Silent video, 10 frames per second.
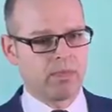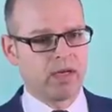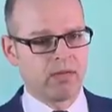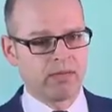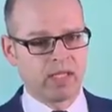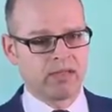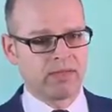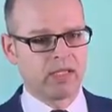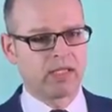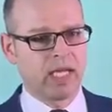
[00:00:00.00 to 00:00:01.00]

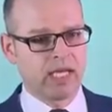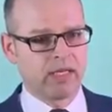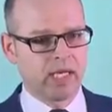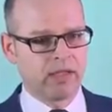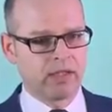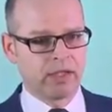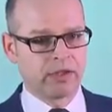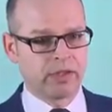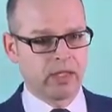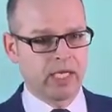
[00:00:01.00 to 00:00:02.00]
irrelevant in, in the
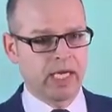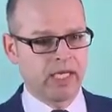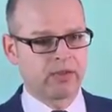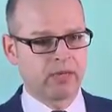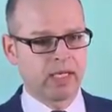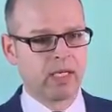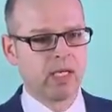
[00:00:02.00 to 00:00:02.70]
digital age, right?